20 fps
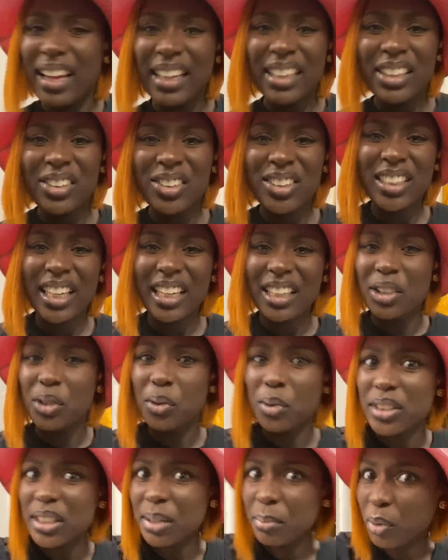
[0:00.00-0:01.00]
I hear Siah
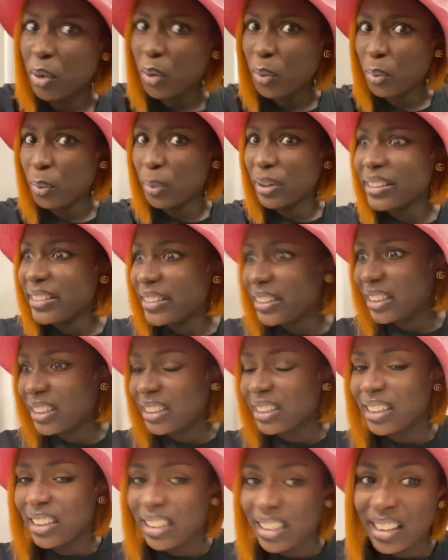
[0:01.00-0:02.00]
doing something
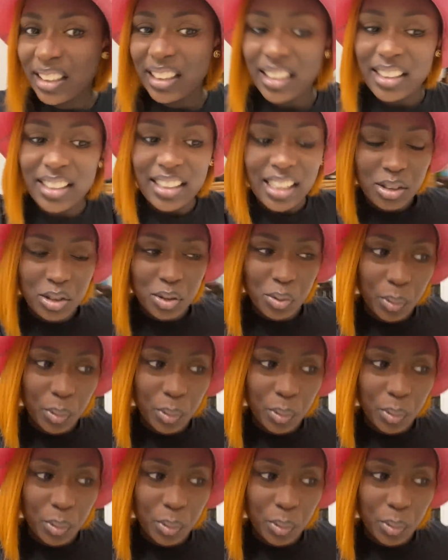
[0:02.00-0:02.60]
crazy. It sounds